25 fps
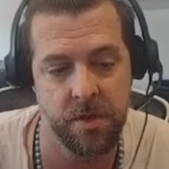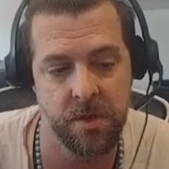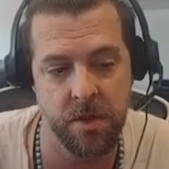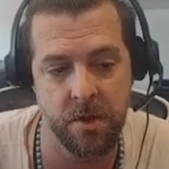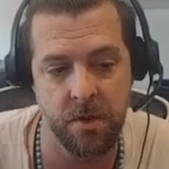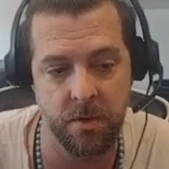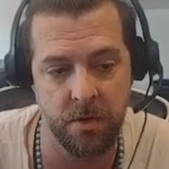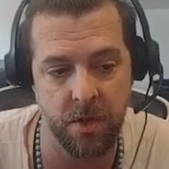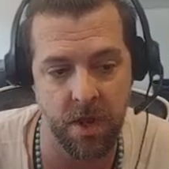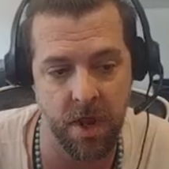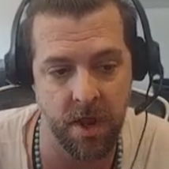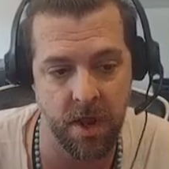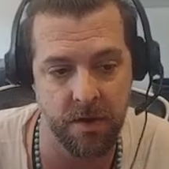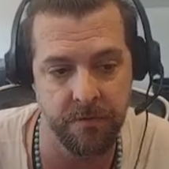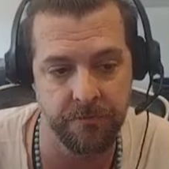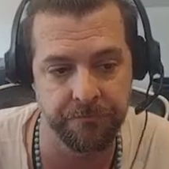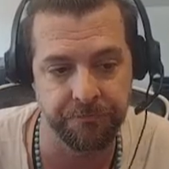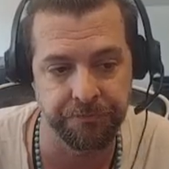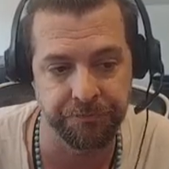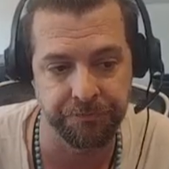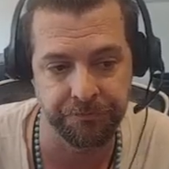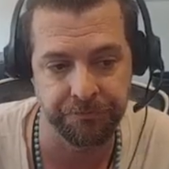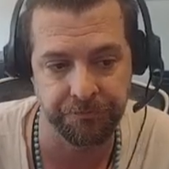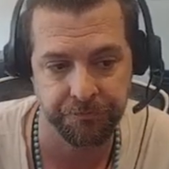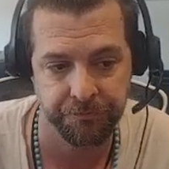Okay,
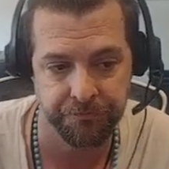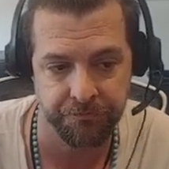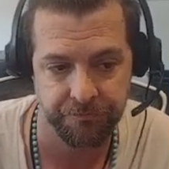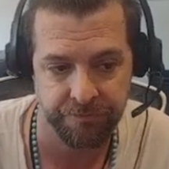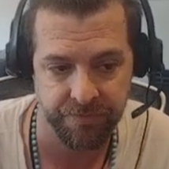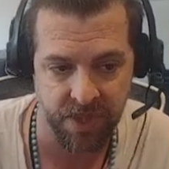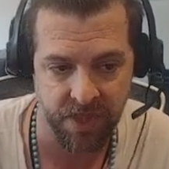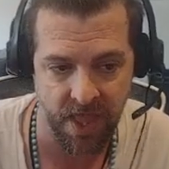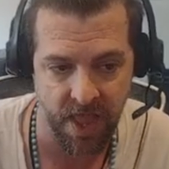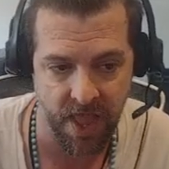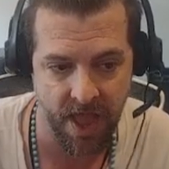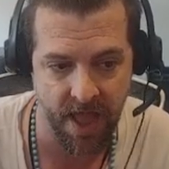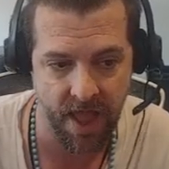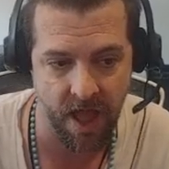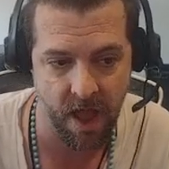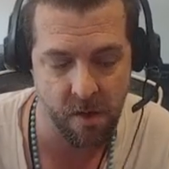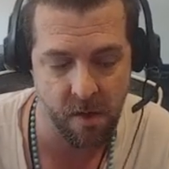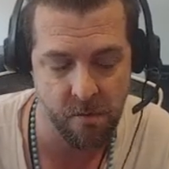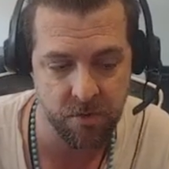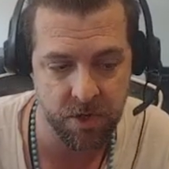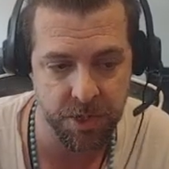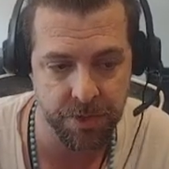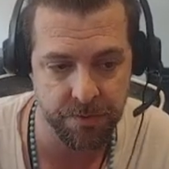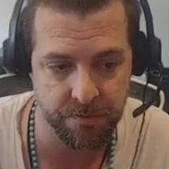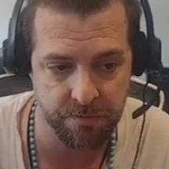how
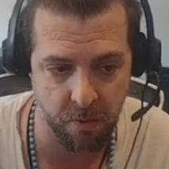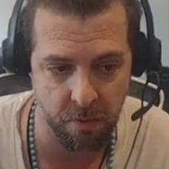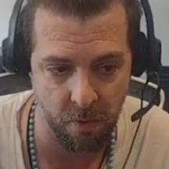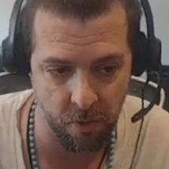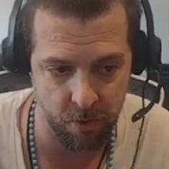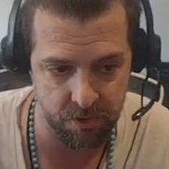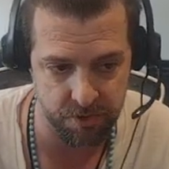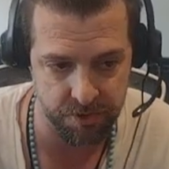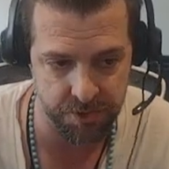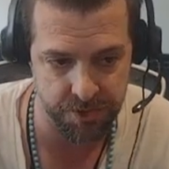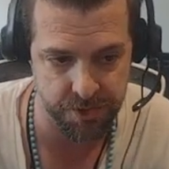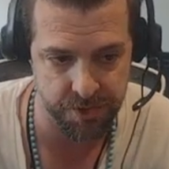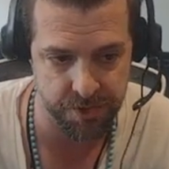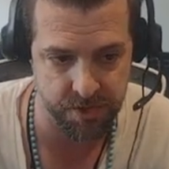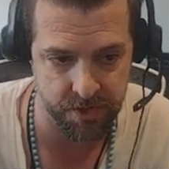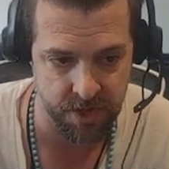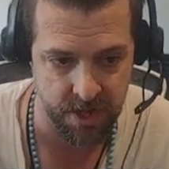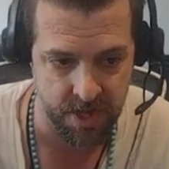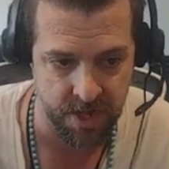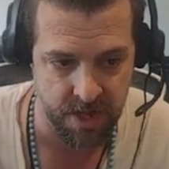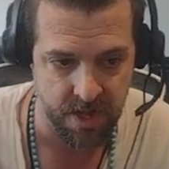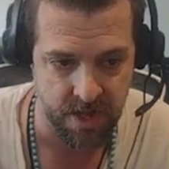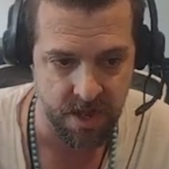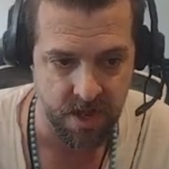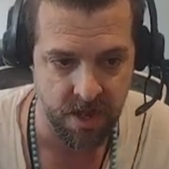much force
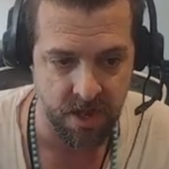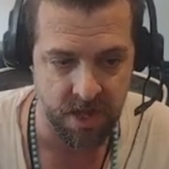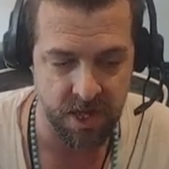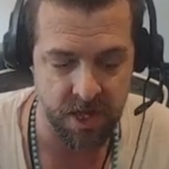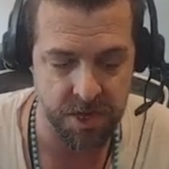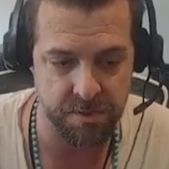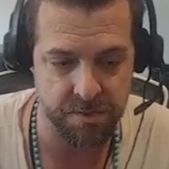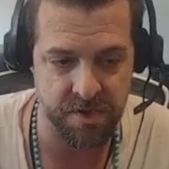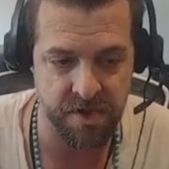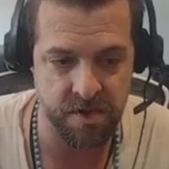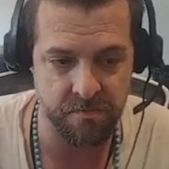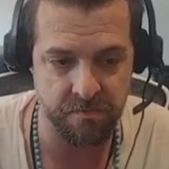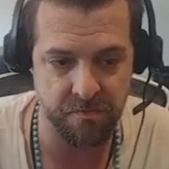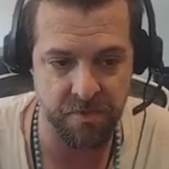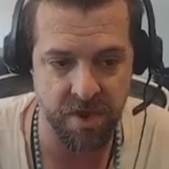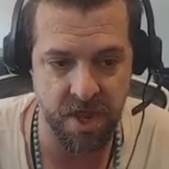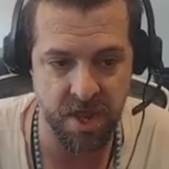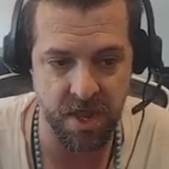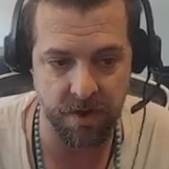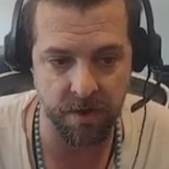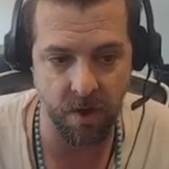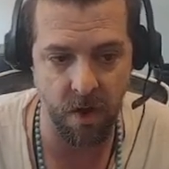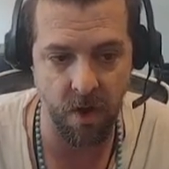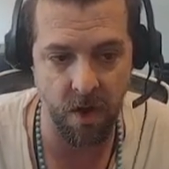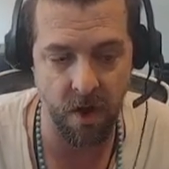is being
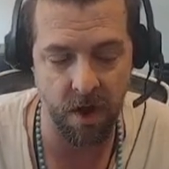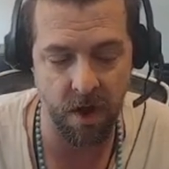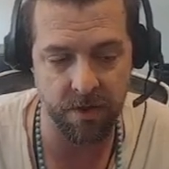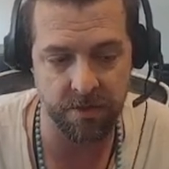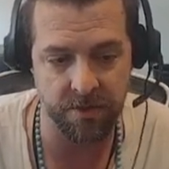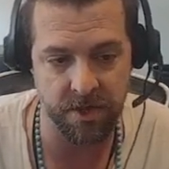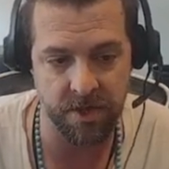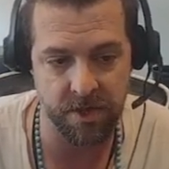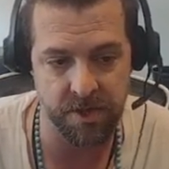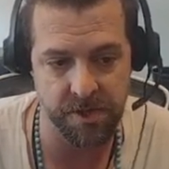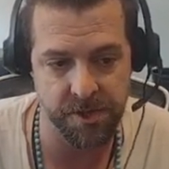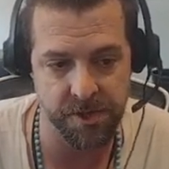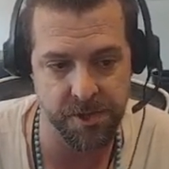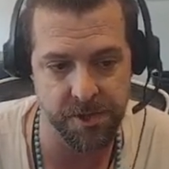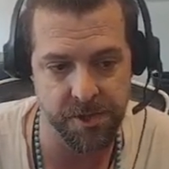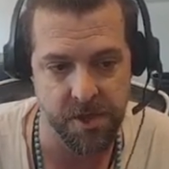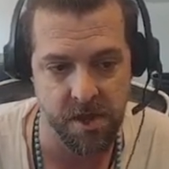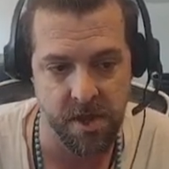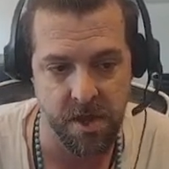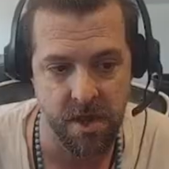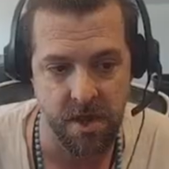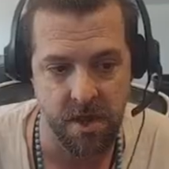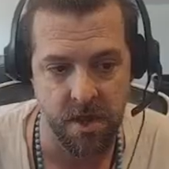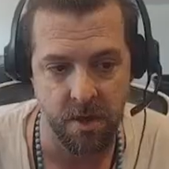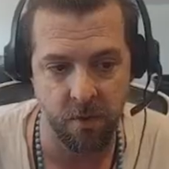put on this,
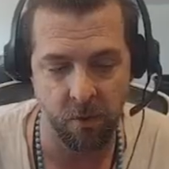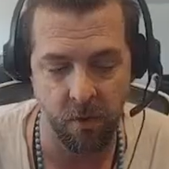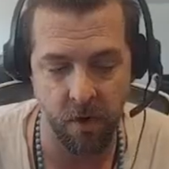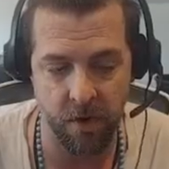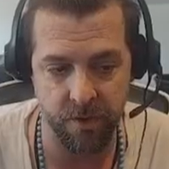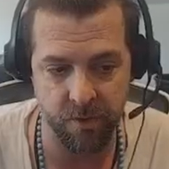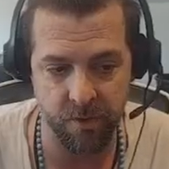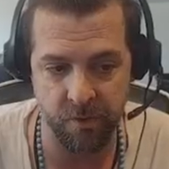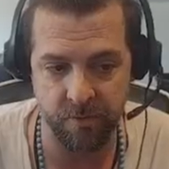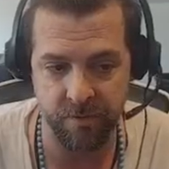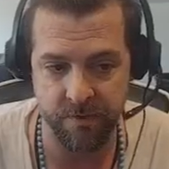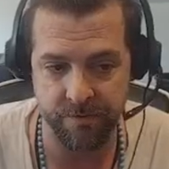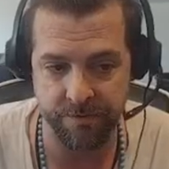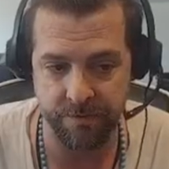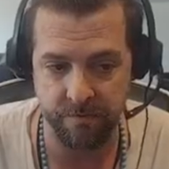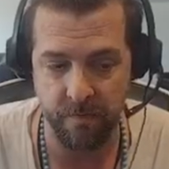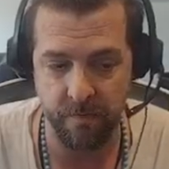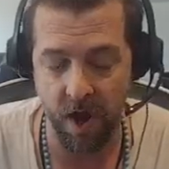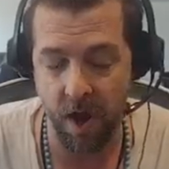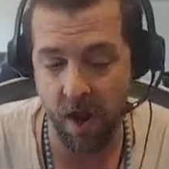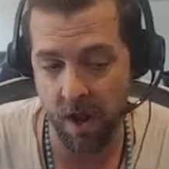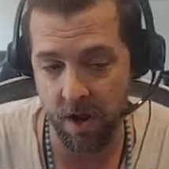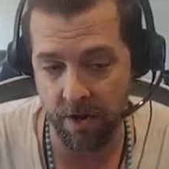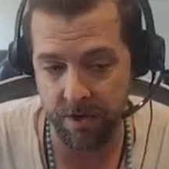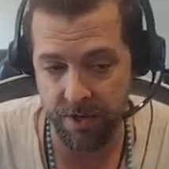whether it be from
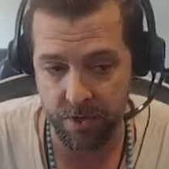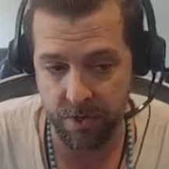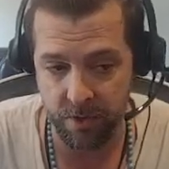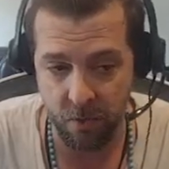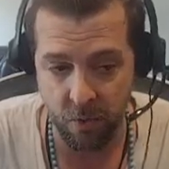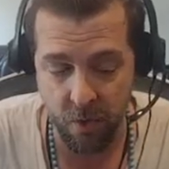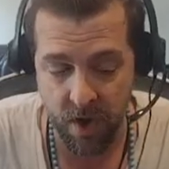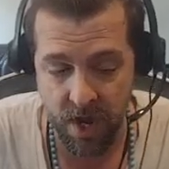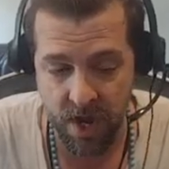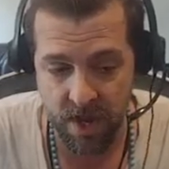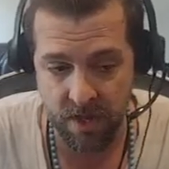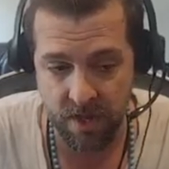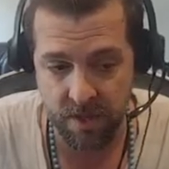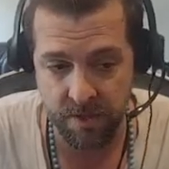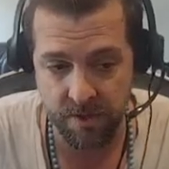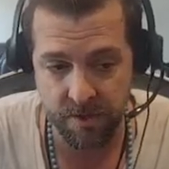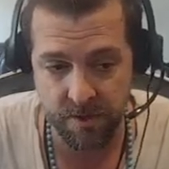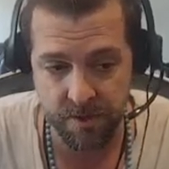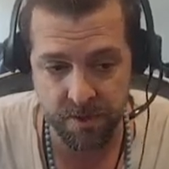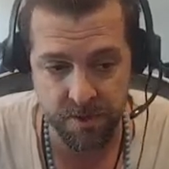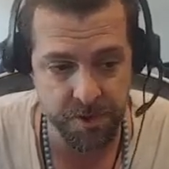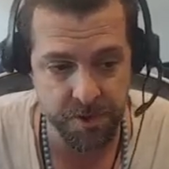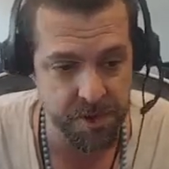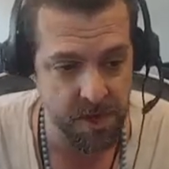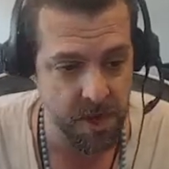ionic
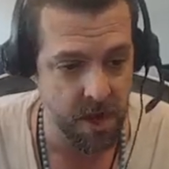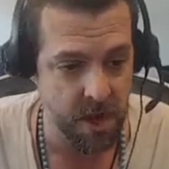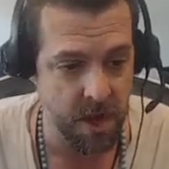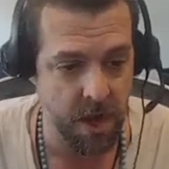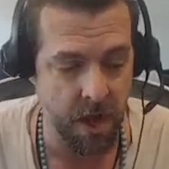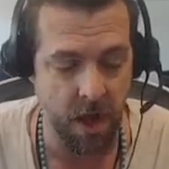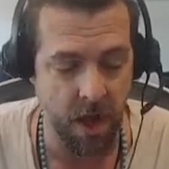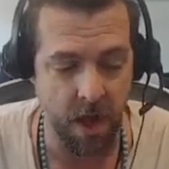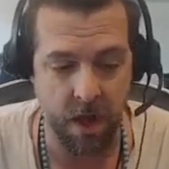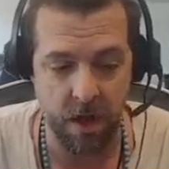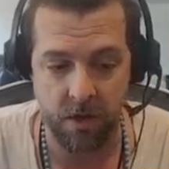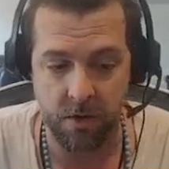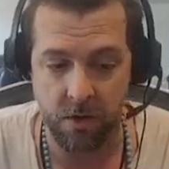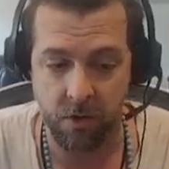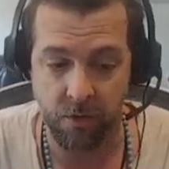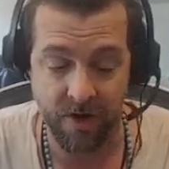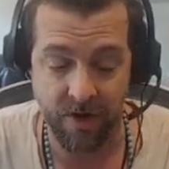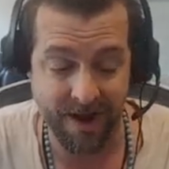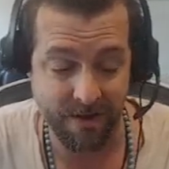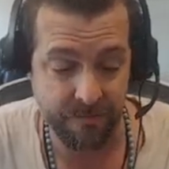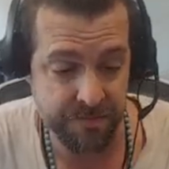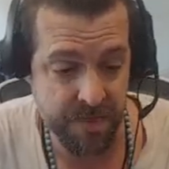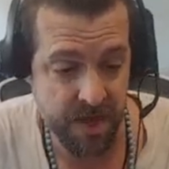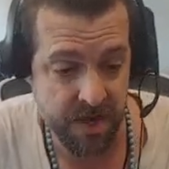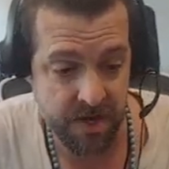winds, a
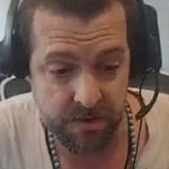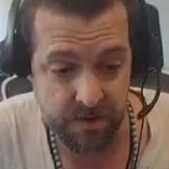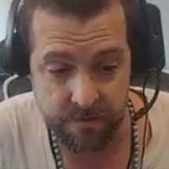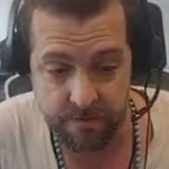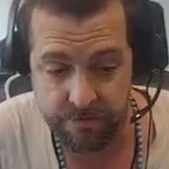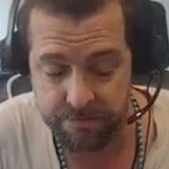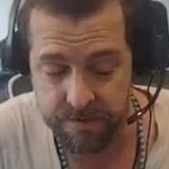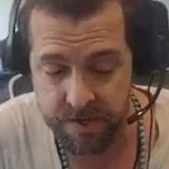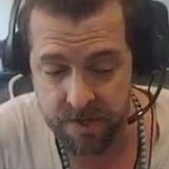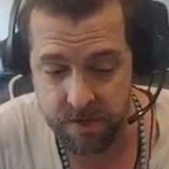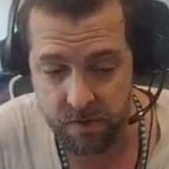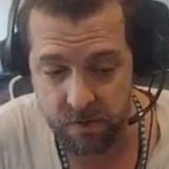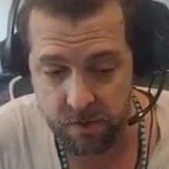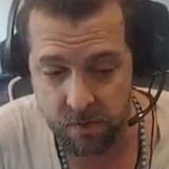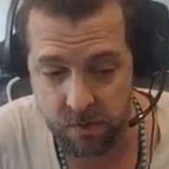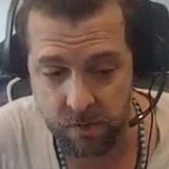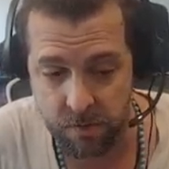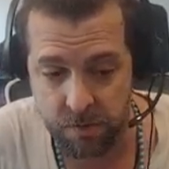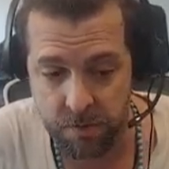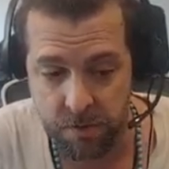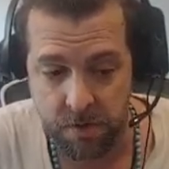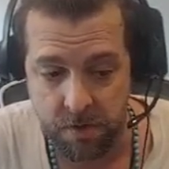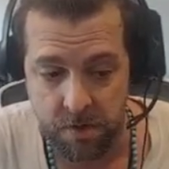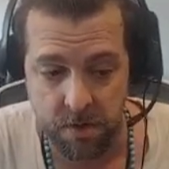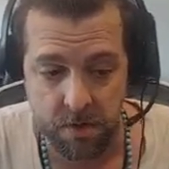gravnetic
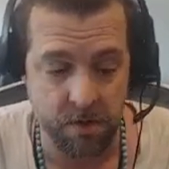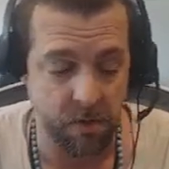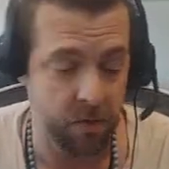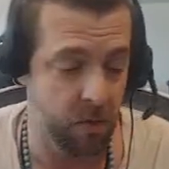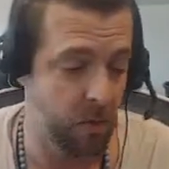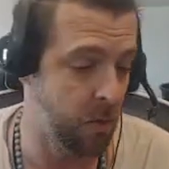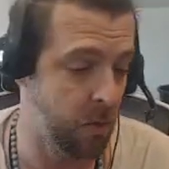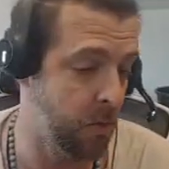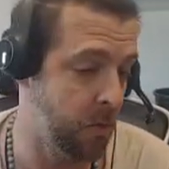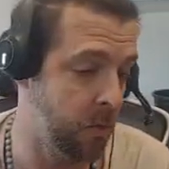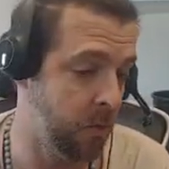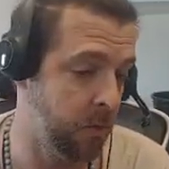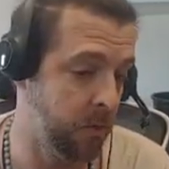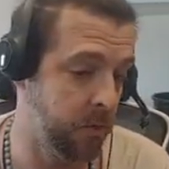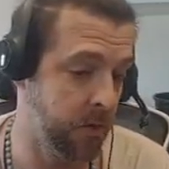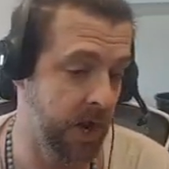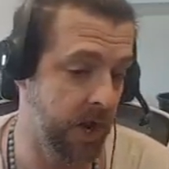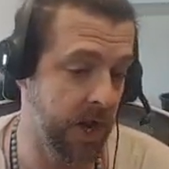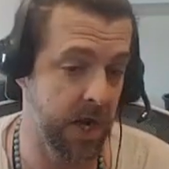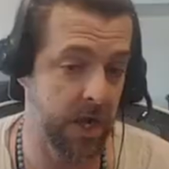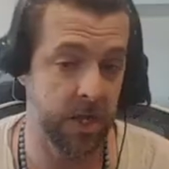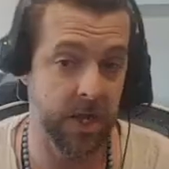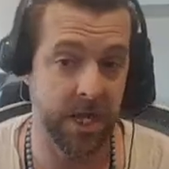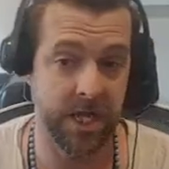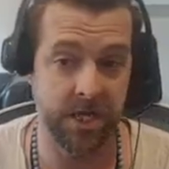field, or
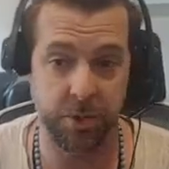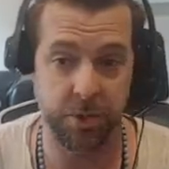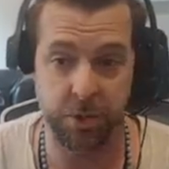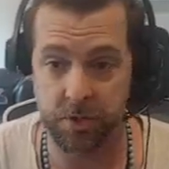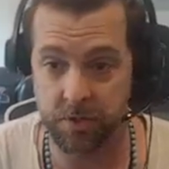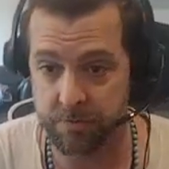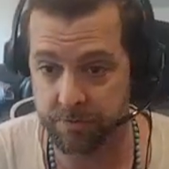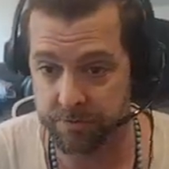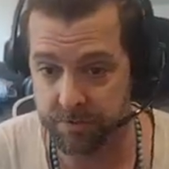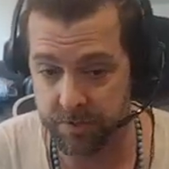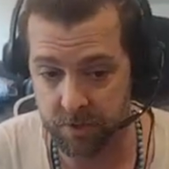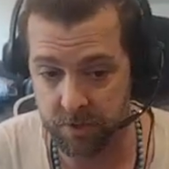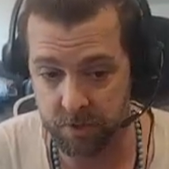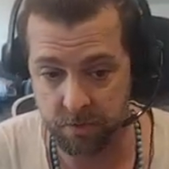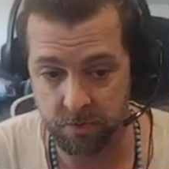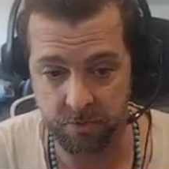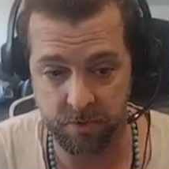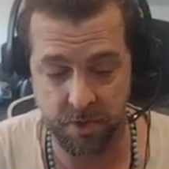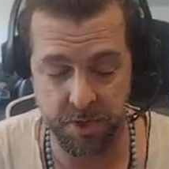an electric field.